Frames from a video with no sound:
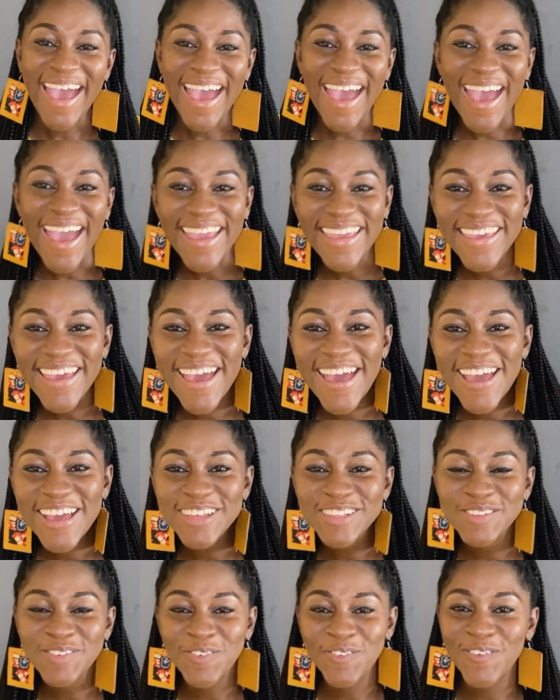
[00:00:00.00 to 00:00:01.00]
Hi
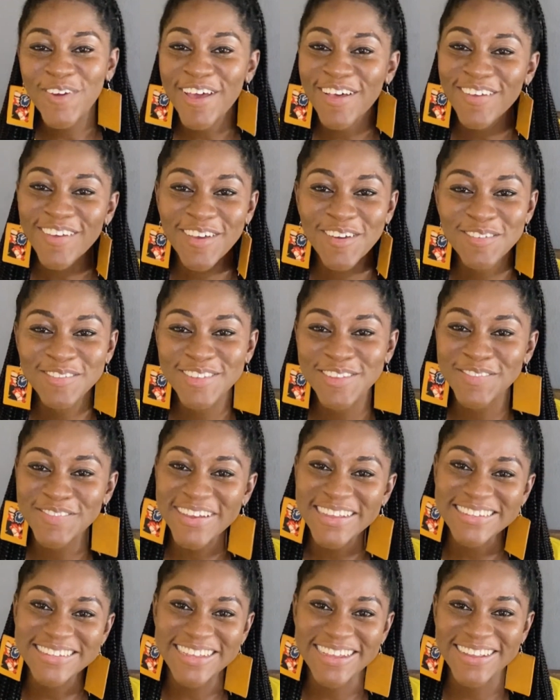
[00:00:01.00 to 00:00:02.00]
guys, welcome to
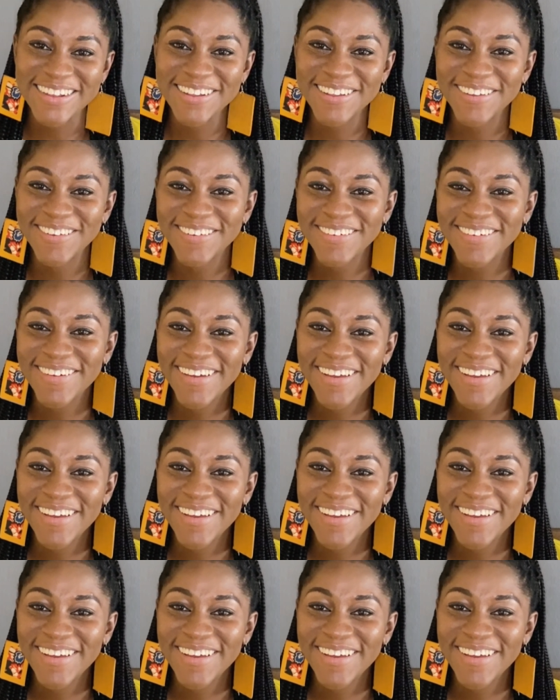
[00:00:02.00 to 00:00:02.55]
my channel.